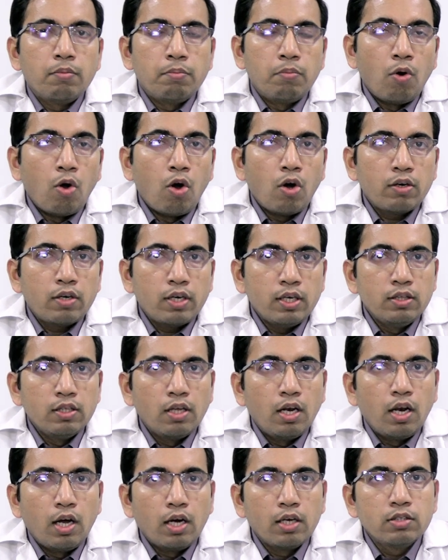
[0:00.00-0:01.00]
block
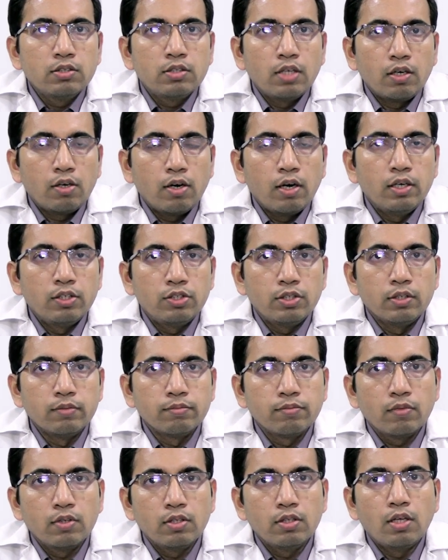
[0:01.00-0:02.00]
in the lung
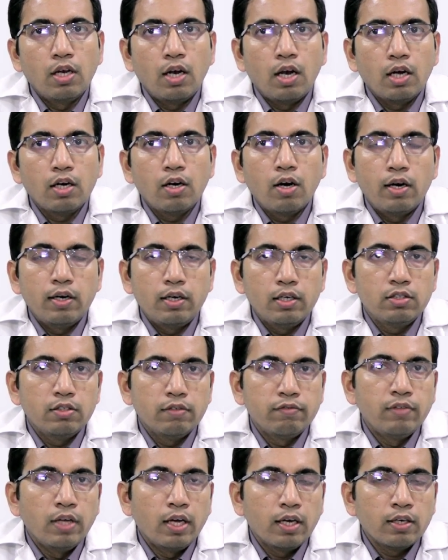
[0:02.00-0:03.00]
circulation the lung
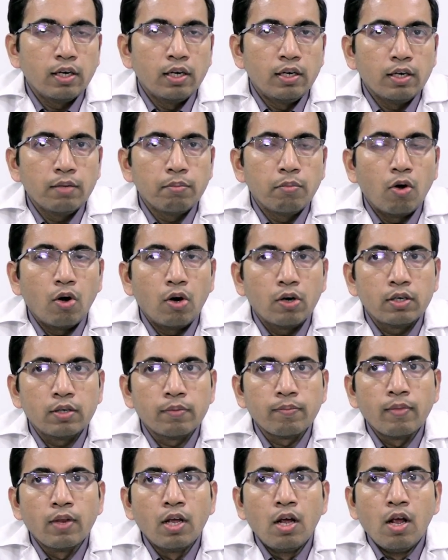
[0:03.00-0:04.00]
arteries if they are getting
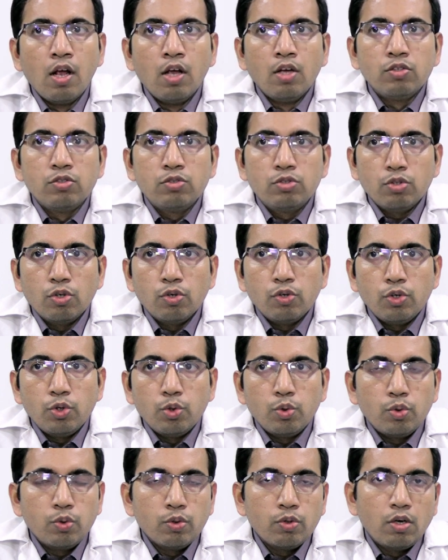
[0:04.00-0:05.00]
blocked so
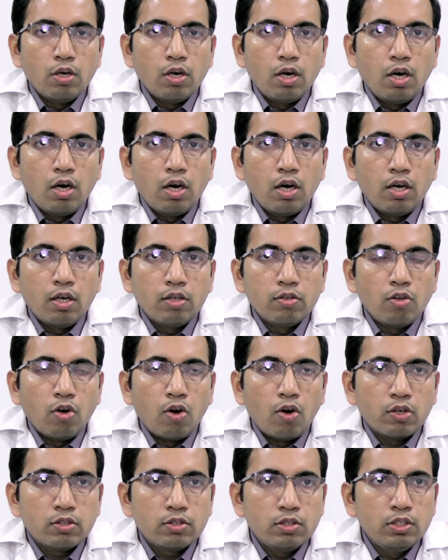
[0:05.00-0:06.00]
you uh,
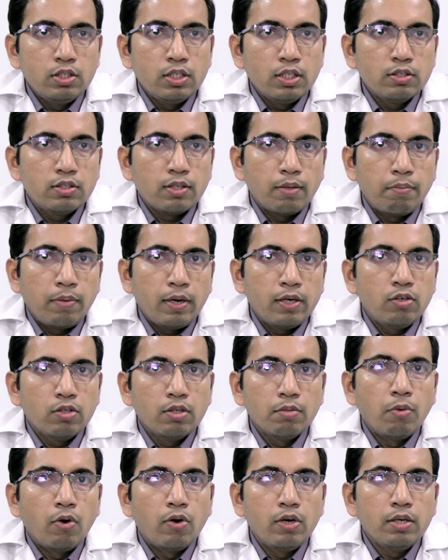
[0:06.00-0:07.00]
the oxygen supply
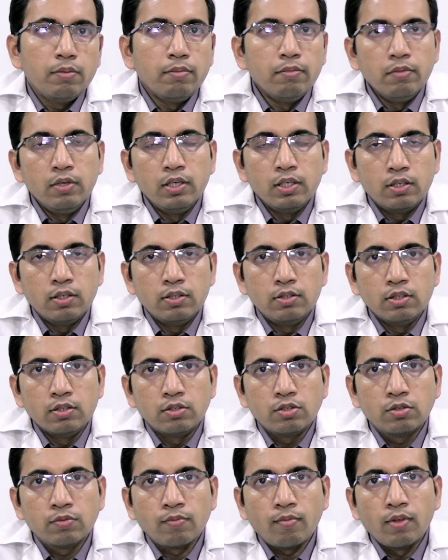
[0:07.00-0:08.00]
to the body
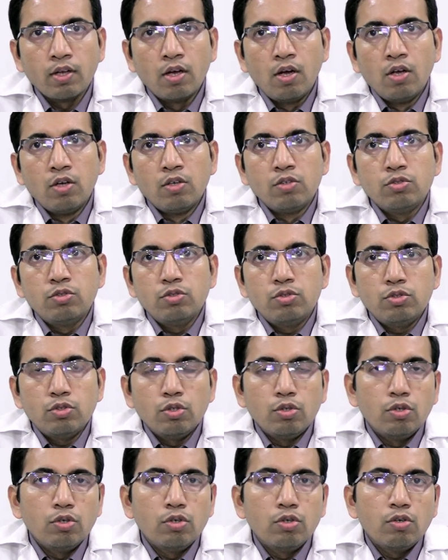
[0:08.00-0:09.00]
decreases
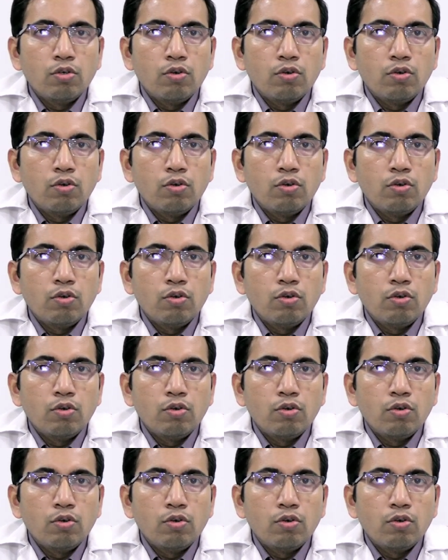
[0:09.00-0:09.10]
so